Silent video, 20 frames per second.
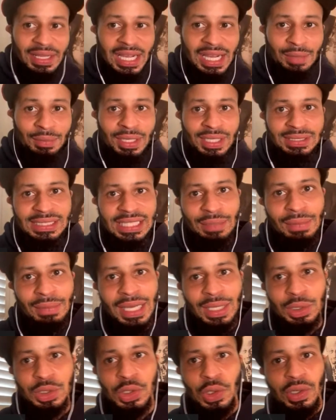Now, I'm going to say
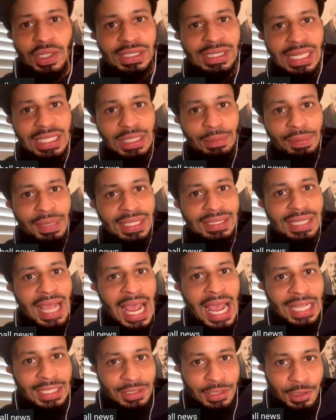Michael Jordan is not the best
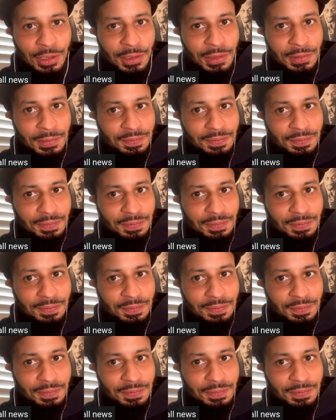actor.